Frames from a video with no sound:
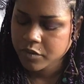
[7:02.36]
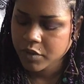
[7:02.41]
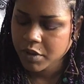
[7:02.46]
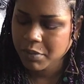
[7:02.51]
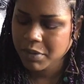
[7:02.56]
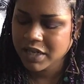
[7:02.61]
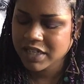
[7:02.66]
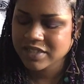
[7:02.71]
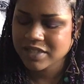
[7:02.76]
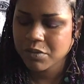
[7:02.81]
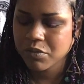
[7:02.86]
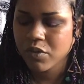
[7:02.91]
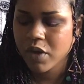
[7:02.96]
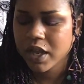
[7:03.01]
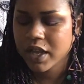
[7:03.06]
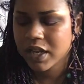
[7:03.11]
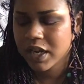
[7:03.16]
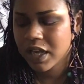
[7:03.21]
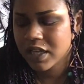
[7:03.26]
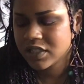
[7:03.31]
Because I'm
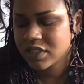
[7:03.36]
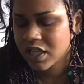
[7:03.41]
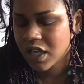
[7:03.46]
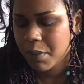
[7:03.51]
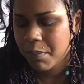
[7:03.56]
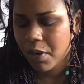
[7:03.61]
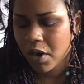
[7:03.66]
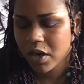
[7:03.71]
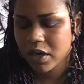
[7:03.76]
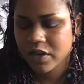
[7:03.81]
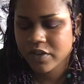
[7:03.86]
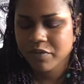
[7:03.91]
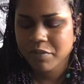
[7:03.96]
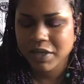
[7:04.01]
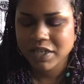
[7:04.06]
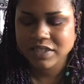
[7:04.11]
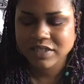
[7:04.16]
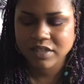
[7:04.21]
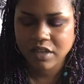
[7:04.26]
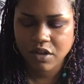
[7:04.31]
recognizing a part of
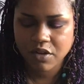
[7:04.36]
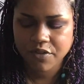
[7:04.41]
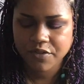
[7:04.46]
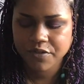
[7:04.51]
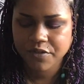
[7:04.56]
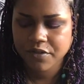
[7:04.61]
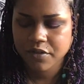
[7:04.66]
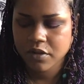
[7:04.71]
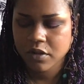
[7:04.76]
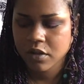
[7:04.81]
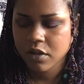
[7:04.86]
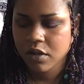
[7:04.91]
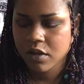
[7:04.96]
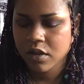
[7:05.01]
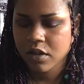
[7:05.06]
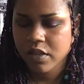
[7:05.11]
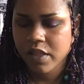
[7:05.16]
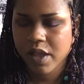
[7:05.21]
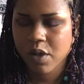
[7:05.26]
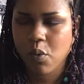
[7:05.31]
myself.
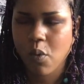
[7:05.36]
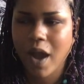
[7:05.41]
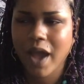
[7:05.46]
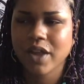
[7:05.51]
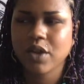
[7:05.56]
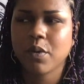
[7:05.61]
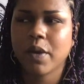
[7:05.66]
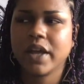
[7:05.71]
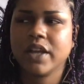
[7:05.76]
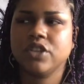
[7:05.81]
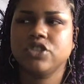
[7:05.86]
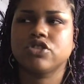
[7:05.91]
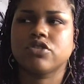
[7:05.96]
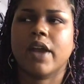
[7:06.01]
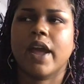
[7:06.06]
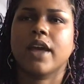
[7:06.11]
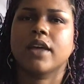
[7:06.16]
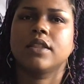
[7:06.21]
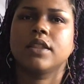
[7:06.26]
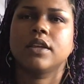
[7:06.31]
Like, why do I
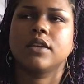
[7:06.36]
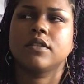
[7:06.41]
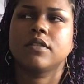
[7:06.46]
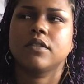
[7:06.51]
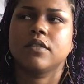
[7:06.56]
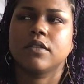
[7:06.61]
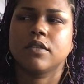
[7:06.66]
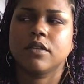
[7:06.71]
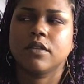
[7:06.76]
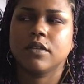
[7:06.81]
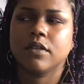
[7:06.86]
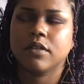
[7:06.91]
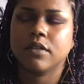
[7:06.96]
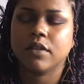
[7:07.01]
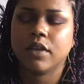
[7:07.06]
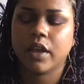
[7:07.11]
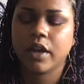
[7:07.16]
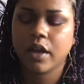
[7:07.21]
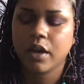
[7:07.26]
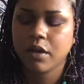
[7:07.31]
attract this?
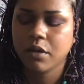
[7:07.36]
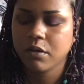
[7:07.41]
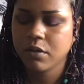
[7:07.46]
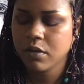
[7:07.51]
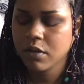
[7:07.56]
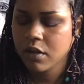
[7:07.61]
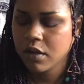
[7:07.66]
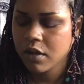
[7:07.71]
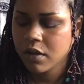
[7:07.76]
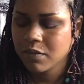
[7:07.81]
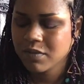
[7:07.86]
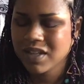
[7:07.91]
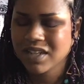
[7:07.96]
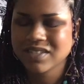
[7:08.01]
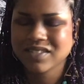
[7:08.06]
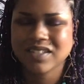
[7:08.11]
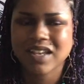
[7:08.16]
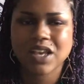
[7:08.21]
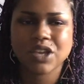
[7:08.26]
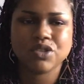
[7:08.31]
You know? I'm not
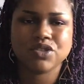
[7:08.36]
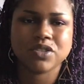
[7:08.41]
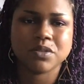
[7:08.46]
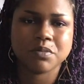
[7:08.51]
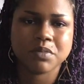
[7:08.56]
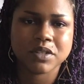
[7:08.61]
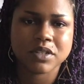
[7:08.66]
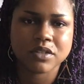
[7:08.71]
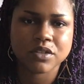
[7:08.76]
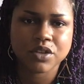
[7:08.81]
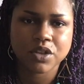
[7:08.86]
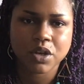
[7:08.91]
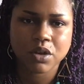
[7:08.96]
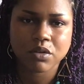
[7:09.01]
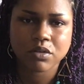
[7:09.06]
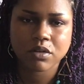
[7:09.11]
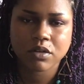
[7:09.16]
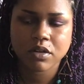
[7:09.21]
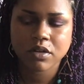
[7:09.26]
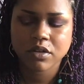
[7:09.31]
saying you should be,
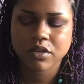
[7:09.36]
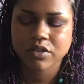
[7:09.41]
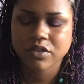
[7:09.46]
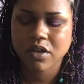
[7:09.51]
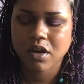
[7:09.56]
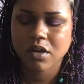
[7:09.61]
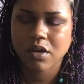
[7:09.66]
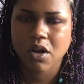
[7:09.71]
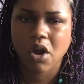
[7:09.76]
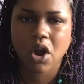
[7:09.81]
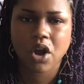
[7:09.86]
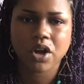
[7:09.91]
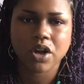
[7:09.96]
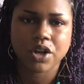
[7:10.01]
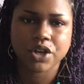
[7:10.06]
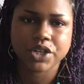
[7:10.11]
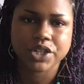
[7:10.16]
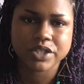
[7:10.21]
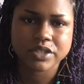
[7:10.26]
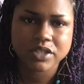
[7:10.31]
hard
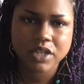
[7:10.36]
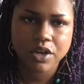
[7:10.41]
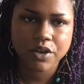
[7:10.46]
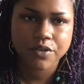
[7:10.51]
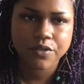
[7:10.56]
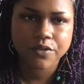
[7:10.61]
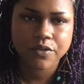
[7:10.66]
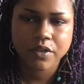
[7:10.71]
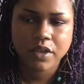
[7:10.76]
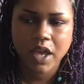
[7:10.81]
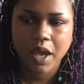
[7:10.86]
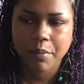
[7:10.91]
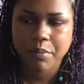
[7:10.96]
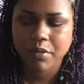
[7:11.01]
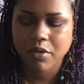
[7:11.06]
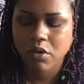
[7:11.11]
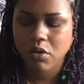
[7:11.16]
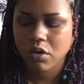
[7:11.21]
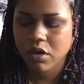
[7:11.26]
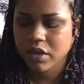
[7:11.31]
on yourself,
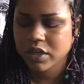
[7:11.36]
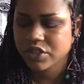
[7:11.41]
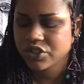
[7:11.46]
Capricorn.